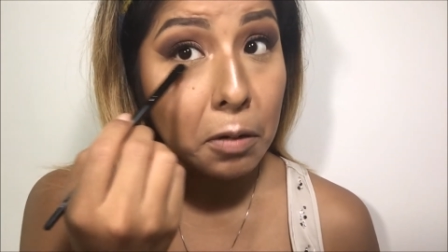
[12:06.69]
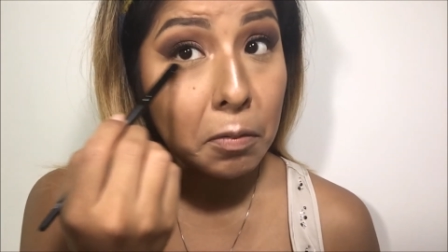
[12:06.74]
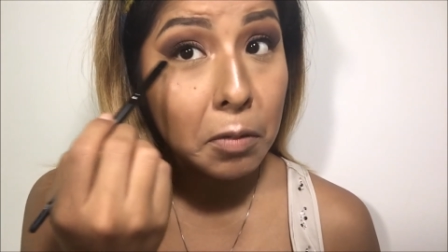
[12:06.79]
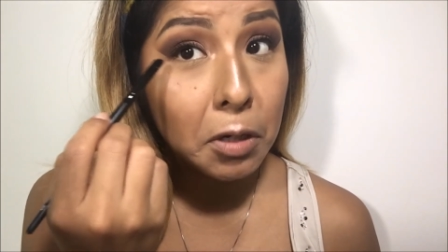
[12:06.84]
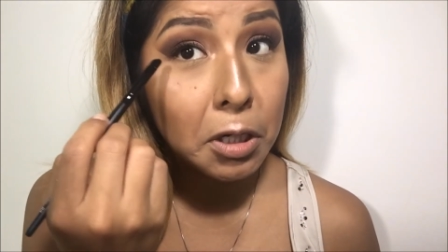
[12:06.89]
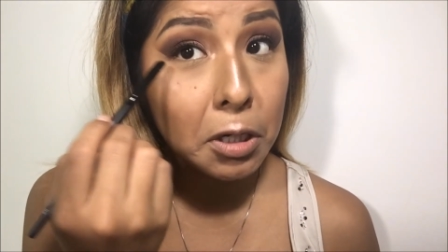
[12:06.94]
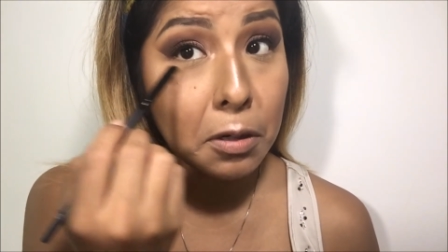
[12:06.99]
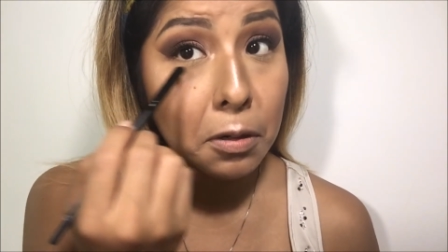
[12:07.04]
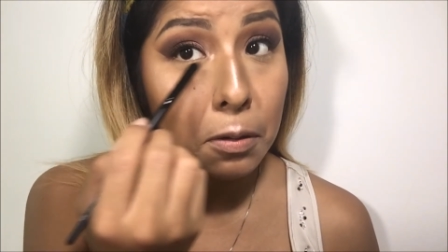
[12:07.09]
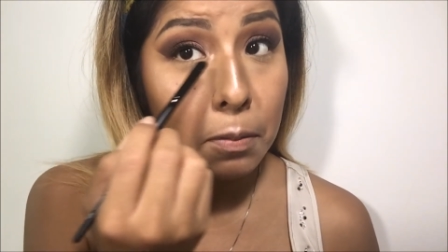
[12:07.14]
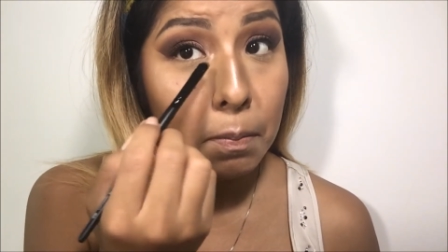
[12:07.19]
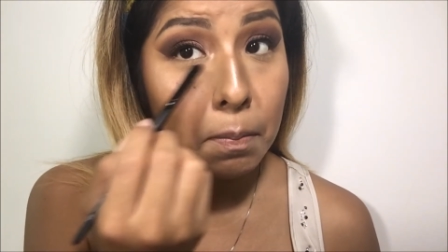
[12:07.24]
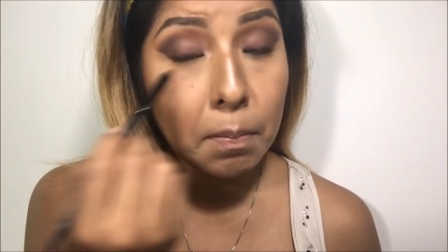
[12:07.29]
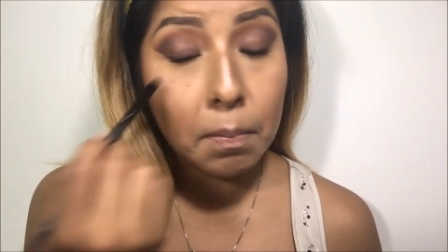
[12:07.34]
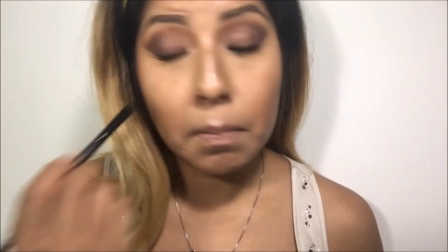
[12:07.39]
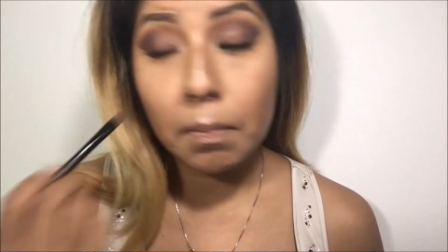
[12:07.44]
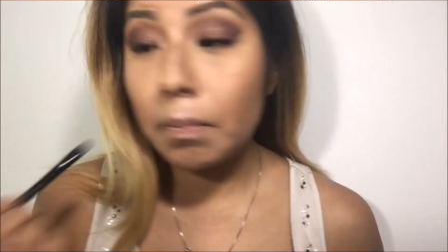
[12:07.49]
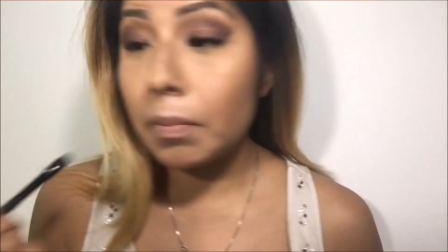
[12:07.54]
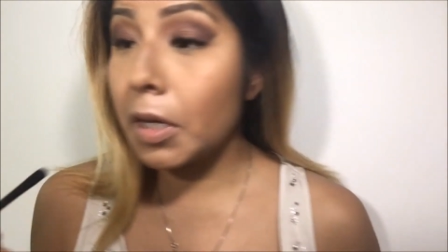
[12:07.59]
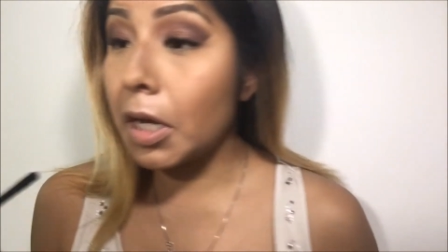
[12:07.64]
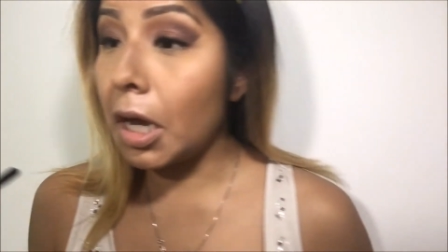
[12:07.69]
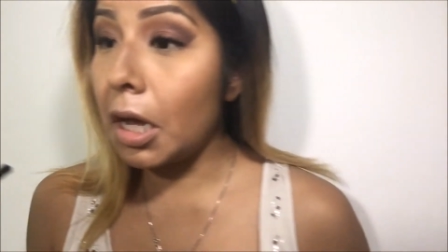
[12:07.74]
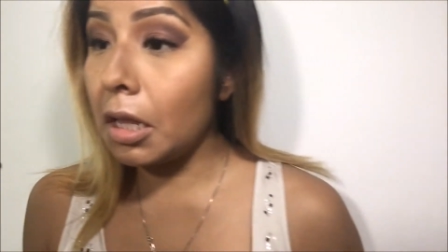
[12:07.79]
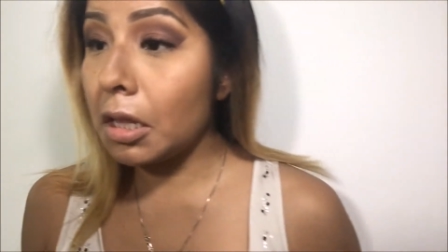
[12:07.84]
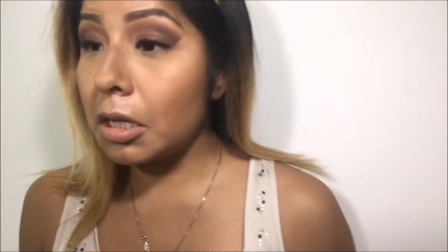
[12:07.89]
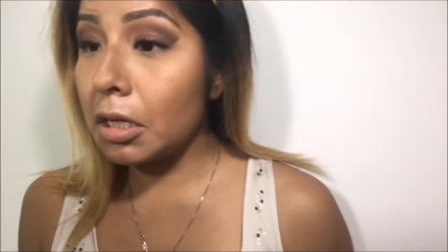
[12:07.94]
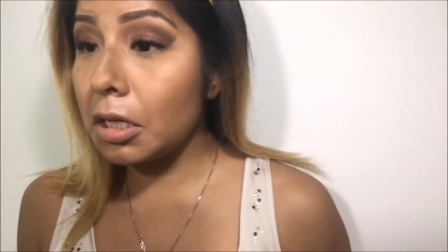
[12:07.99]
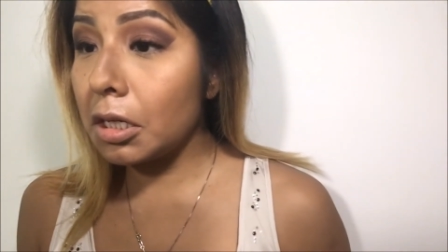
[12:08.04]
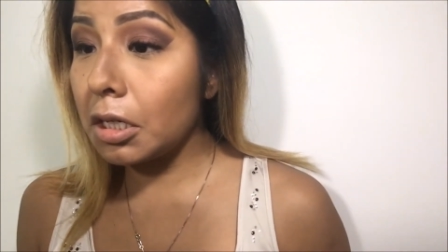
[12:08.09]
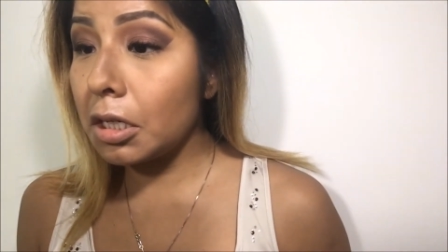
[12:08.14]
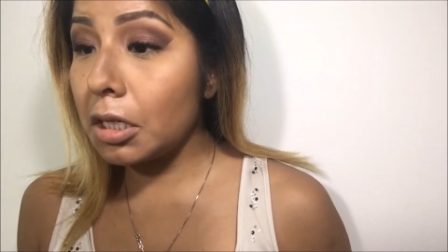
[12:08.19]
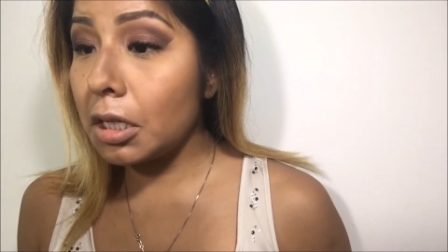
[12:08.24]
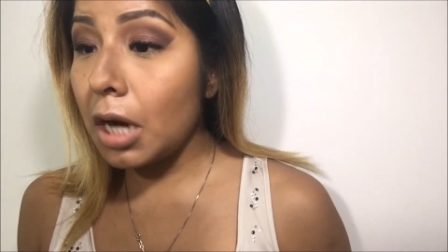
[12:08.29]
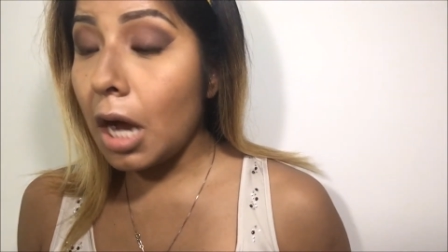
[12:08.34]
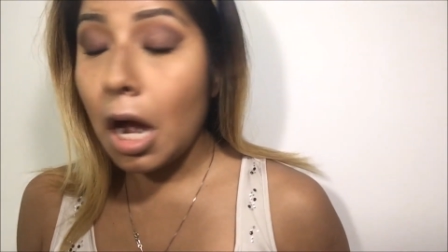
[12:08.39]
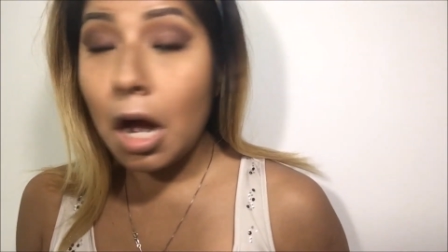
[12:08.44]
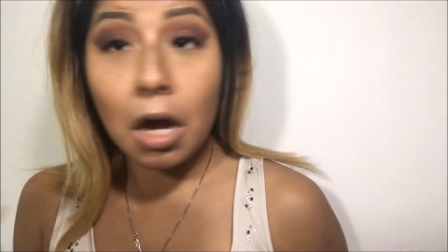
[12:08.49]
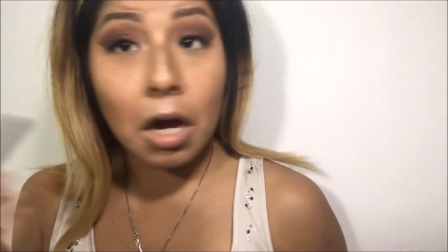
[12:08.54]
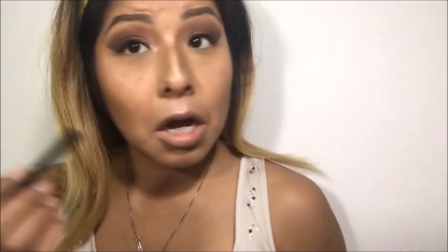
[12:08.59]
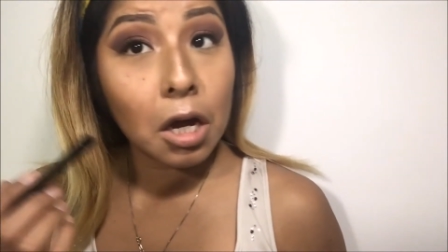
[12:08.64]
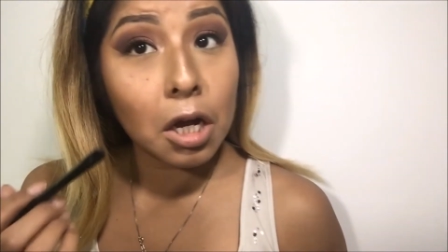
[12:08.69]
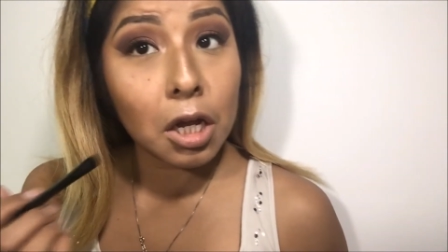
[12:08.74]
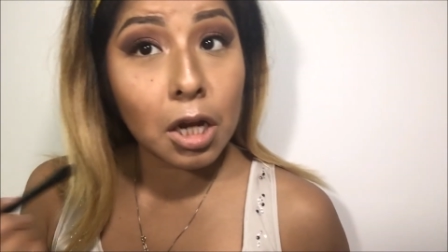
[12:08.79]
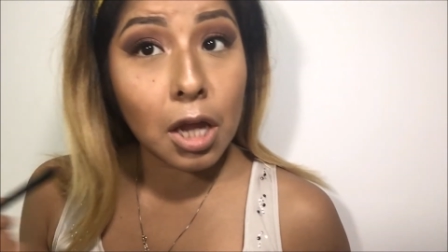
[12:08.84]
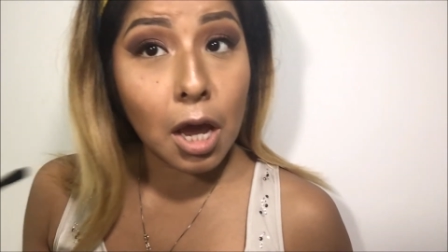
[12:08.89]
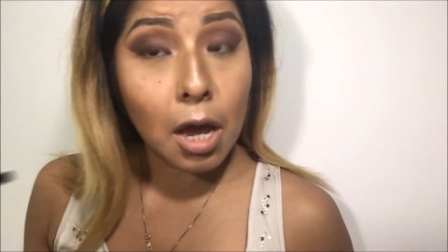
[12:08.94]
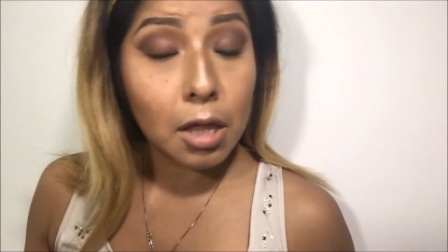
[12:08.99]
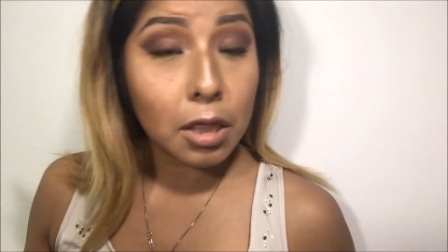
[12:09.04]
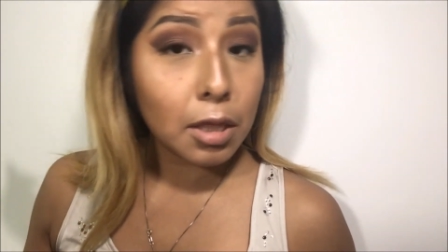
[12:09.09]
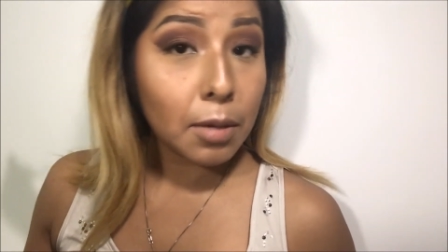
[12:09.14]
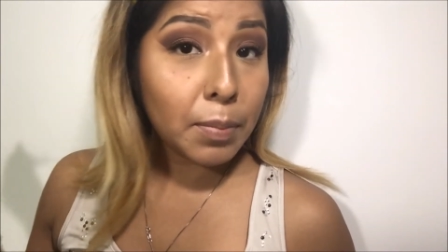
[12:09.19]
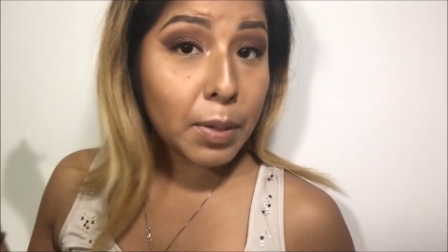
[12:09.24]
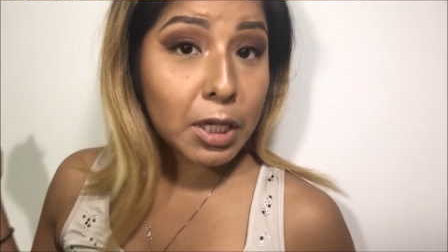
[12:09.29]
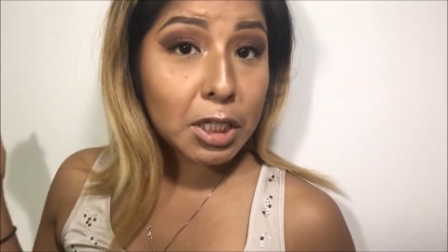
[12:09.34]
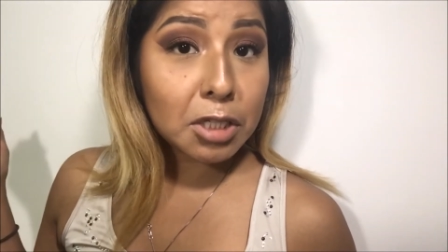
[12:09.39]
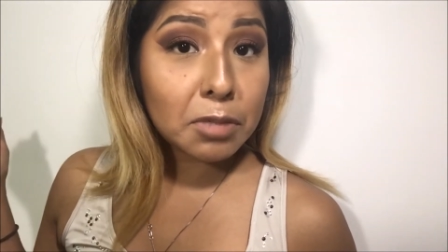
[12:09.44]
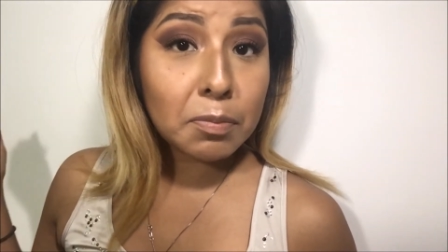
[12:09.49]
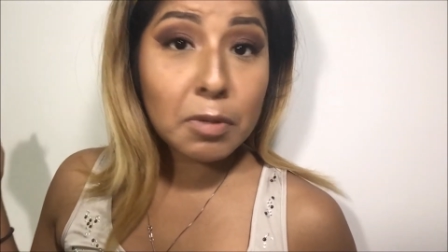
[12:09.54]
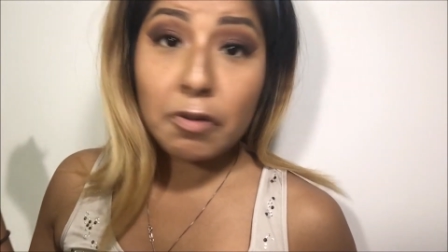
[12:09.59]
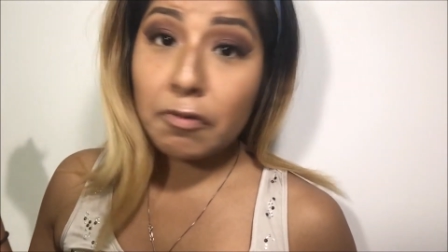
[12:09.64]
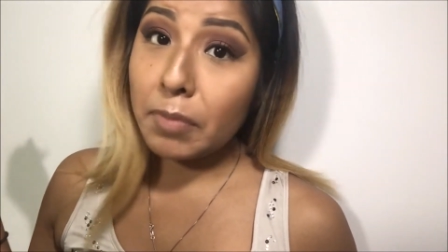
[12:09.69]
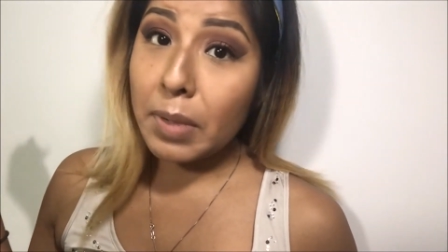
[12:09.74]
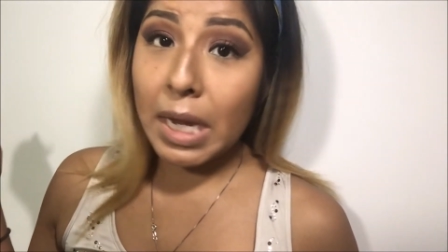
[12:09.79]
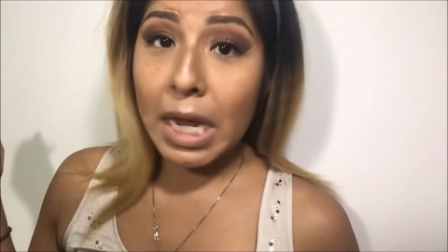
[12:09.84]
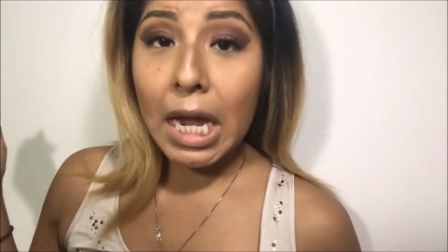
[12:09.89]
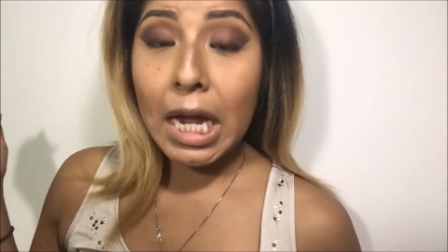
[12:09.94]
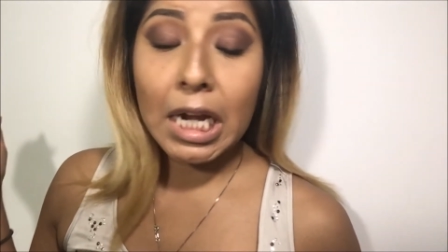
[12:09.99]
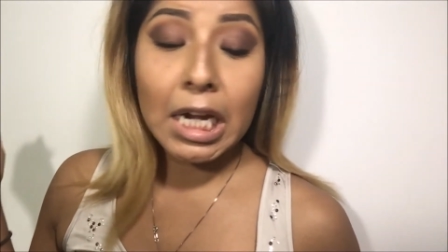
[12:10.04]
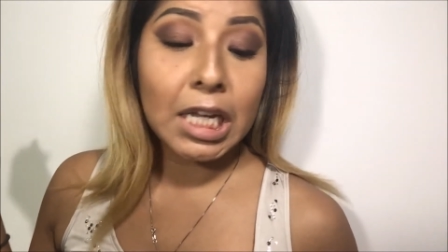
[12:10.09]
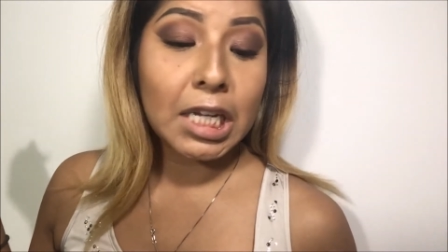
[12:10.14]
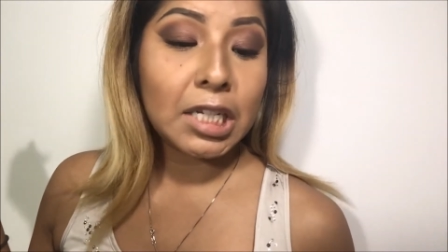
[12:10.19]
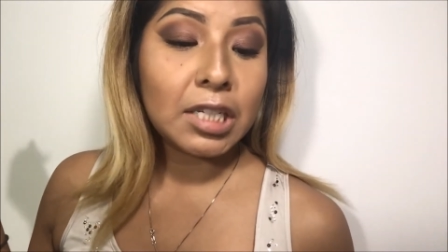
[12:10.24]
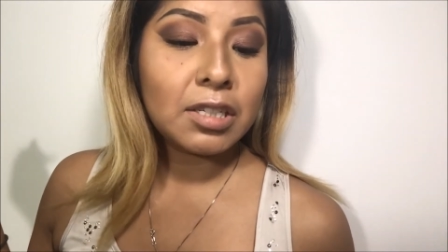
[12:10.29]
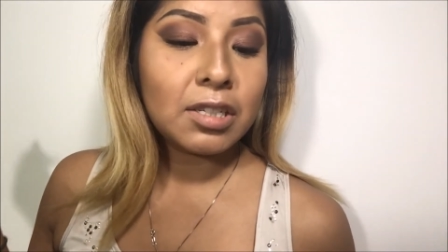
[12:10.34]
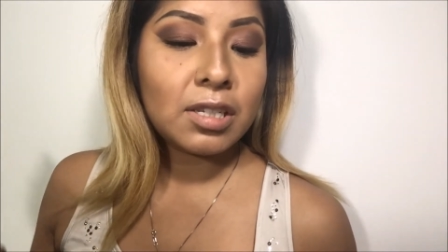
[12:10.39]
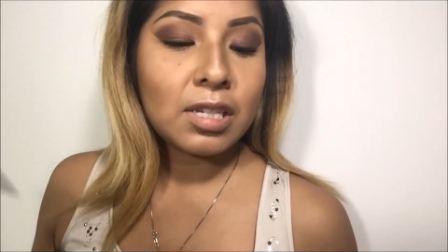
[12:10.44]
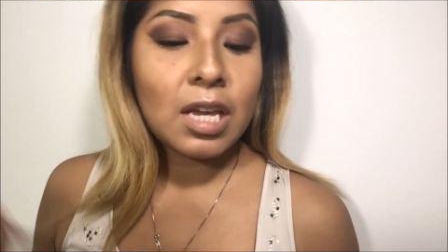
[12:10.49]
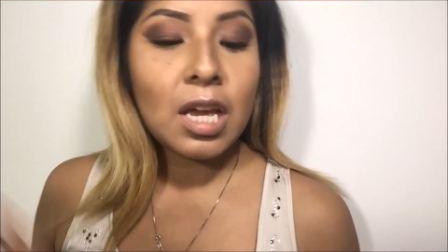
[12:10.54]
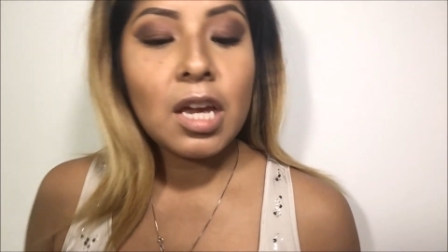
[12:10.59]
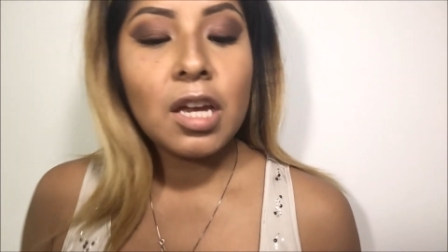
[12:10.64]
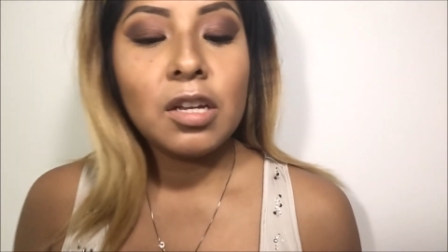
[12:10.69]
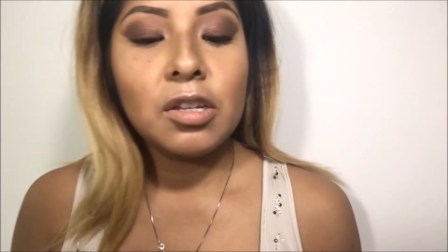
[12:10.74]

I want a color on the bottom of my eyelids.